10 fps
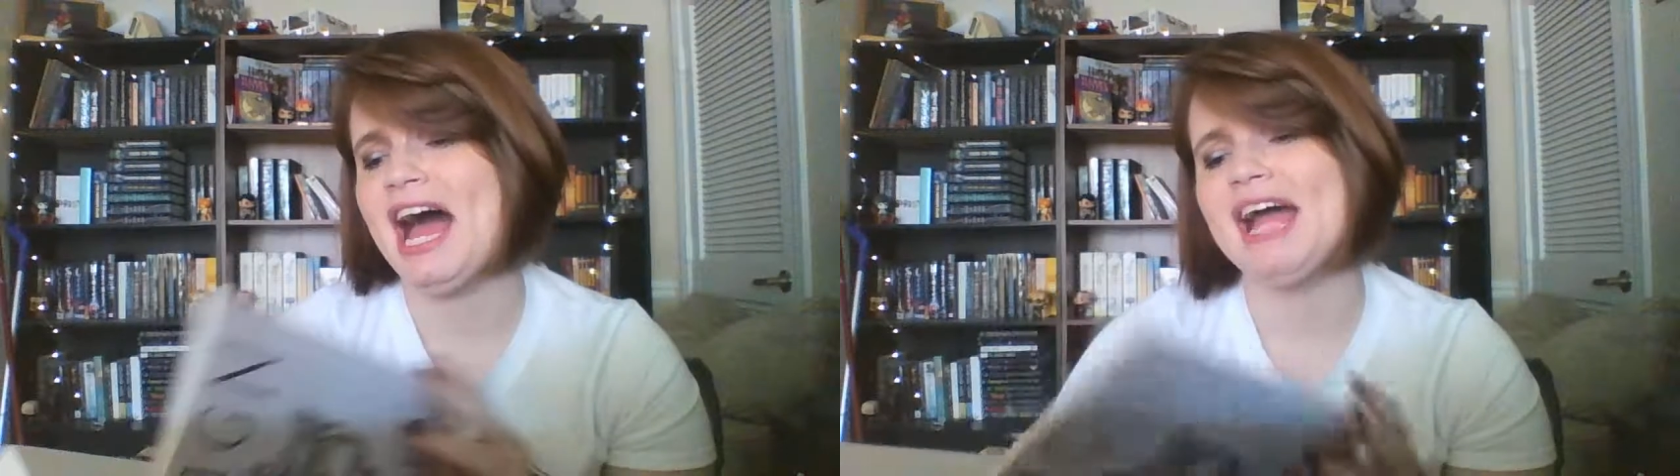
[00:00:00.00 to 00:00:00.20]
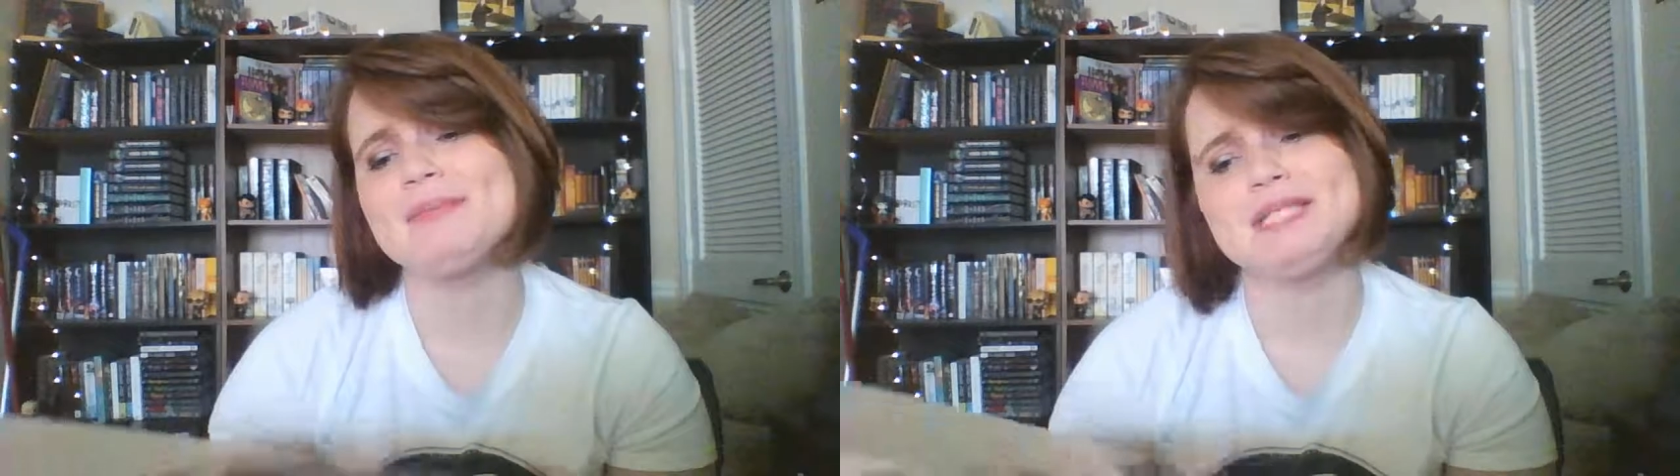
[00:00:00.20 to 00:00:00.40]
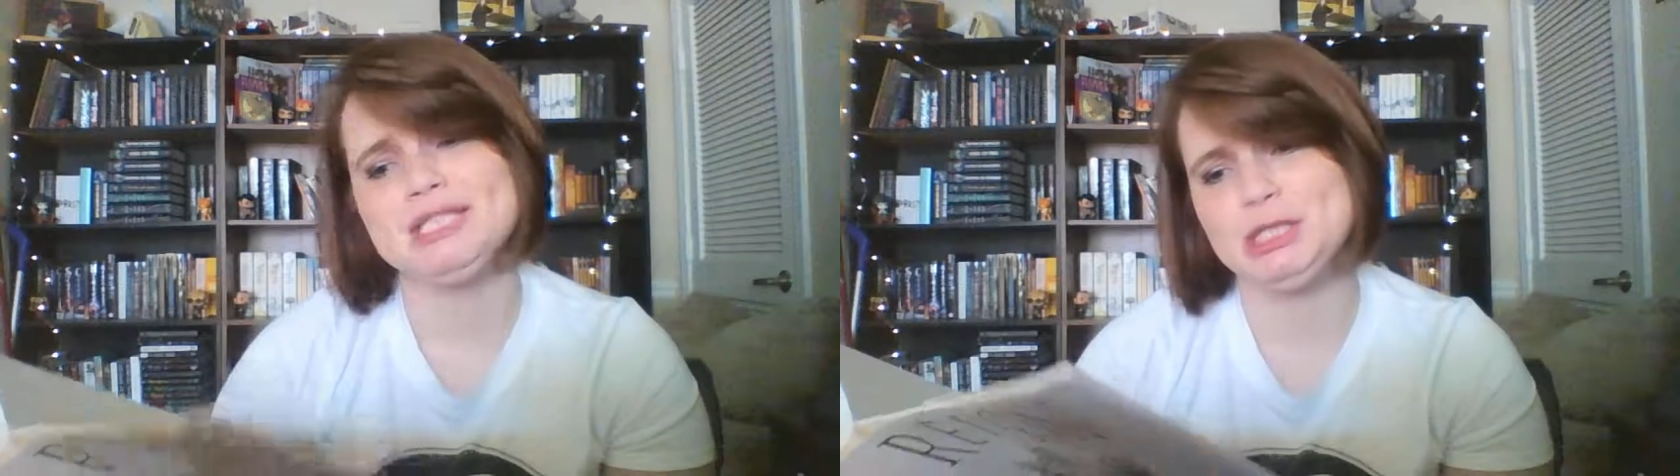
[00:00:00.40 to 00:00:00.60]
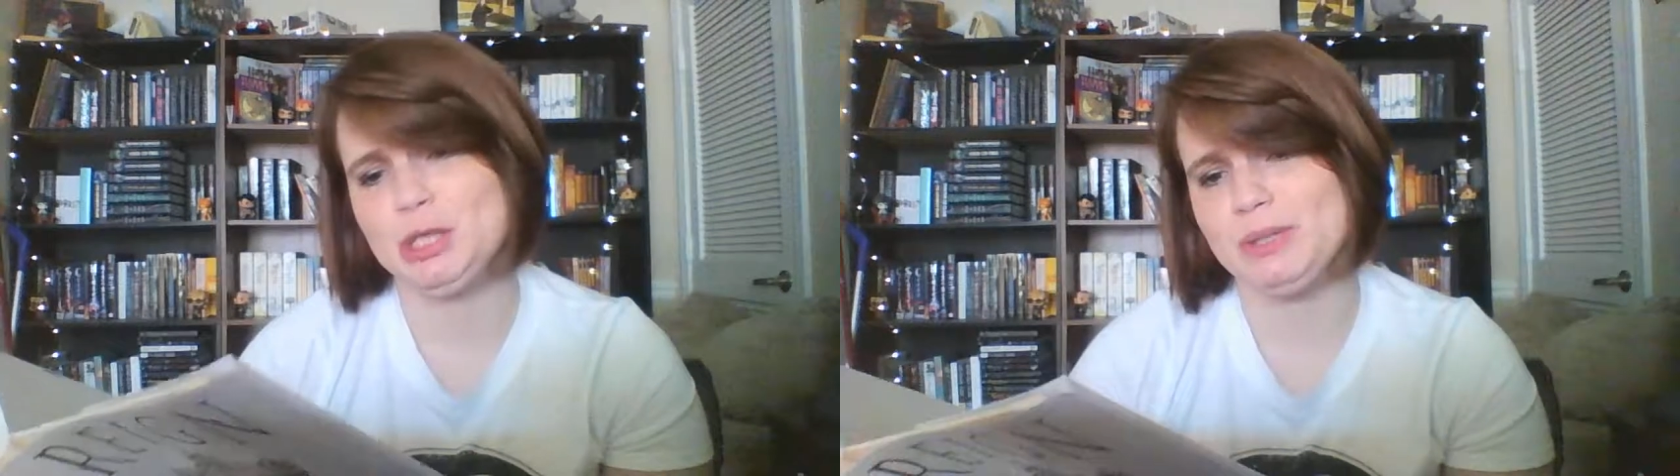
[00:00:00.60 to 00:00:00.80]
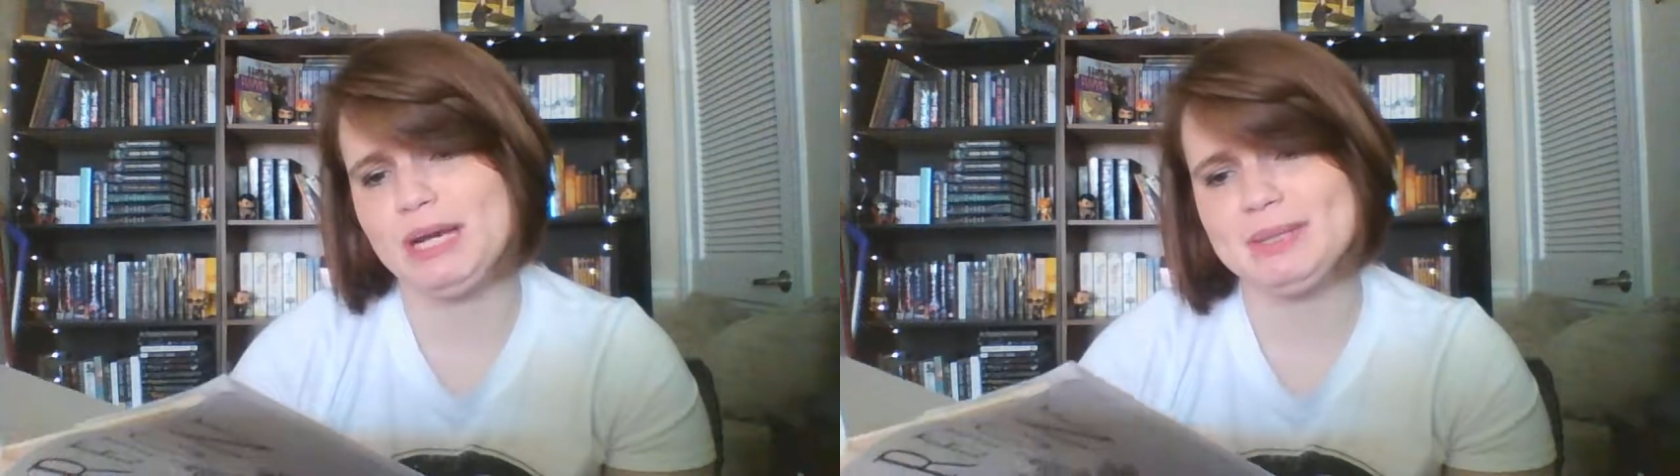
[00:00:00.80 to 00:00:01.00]
I'm
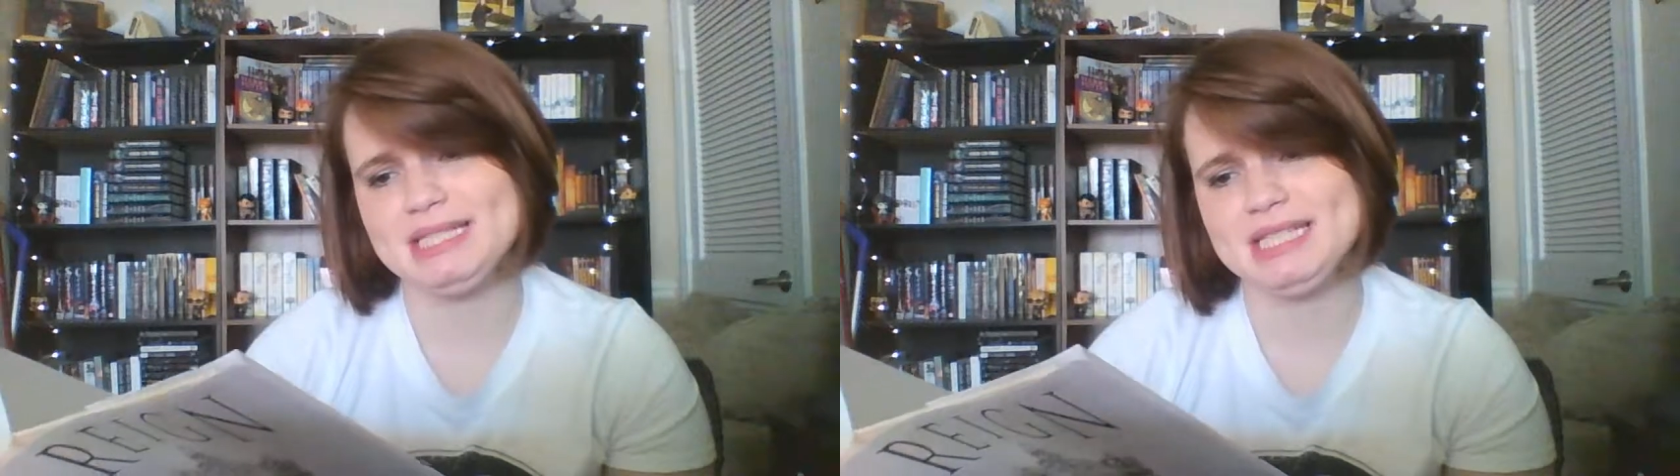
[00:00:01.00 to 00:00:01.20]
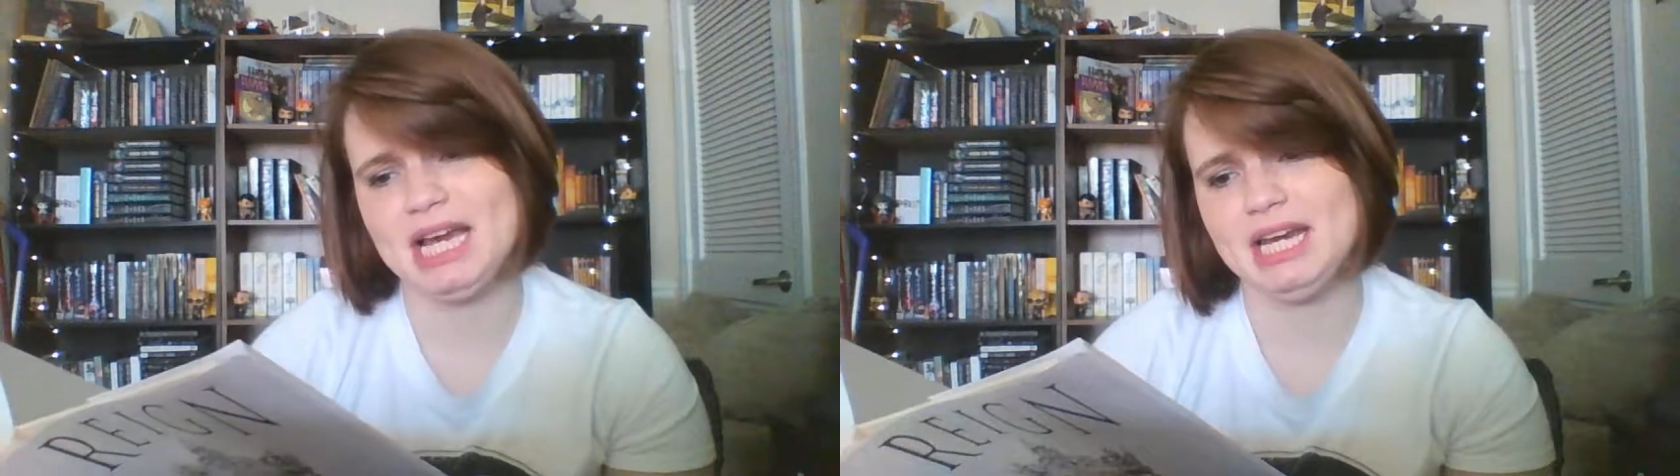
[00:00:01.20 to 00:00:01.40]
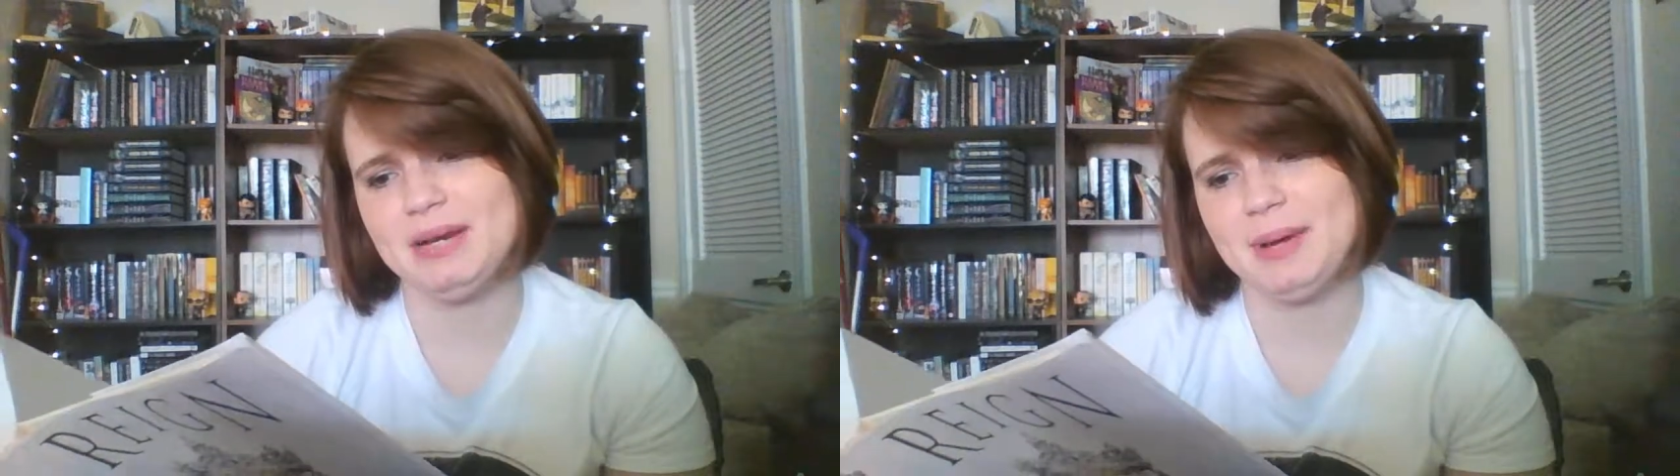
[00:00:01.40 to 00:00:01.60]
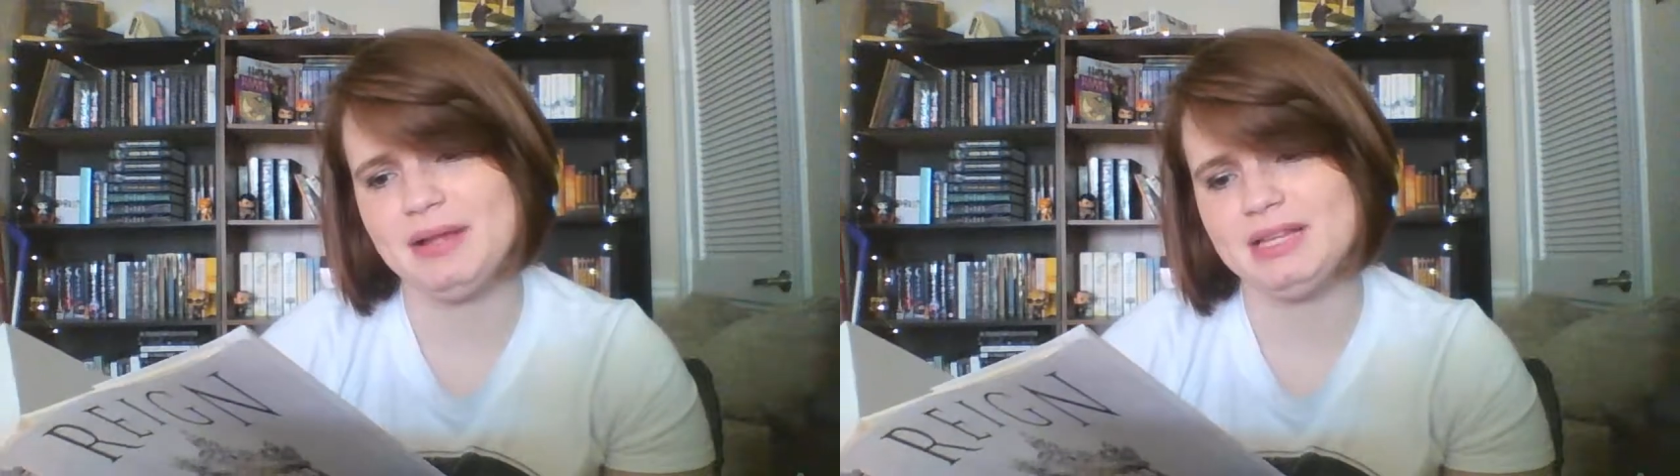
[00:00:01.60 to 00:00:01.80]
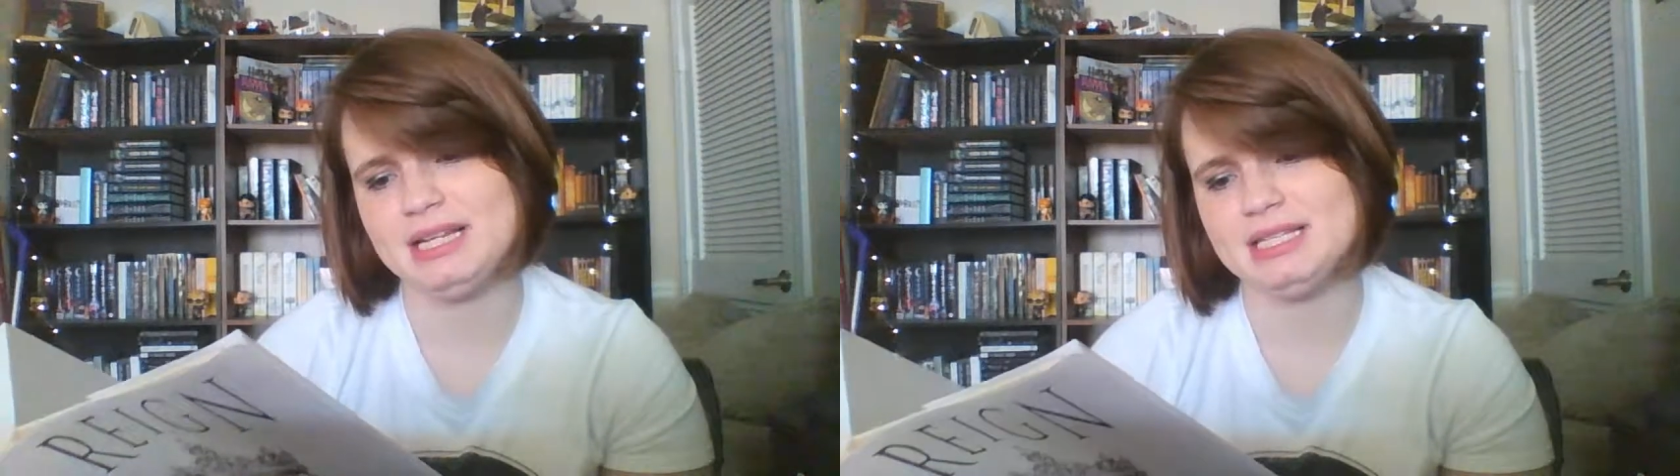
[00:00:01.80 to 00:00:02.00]
so damn excited about
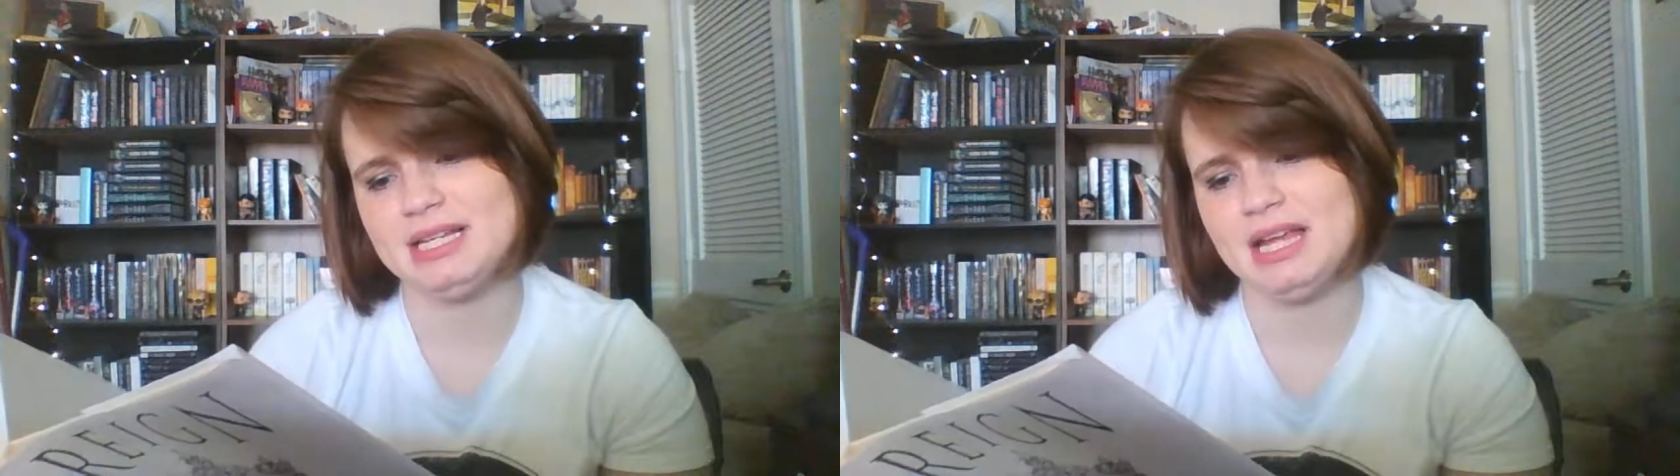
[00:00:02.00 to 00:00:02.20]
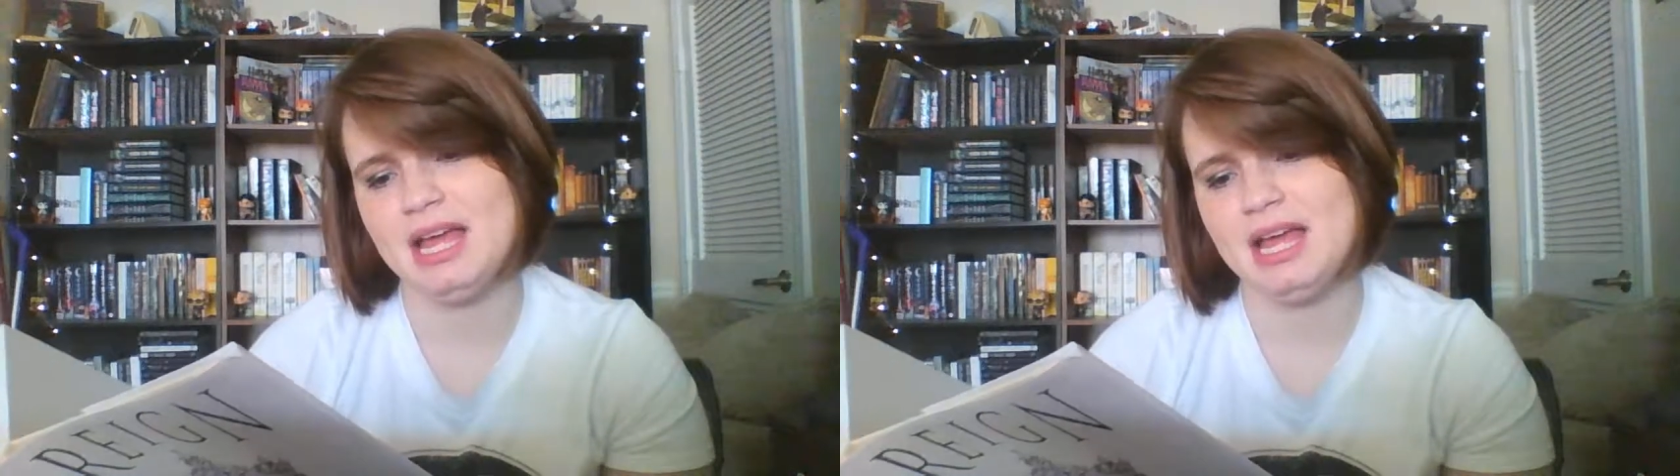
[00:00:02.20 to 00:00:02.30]
this.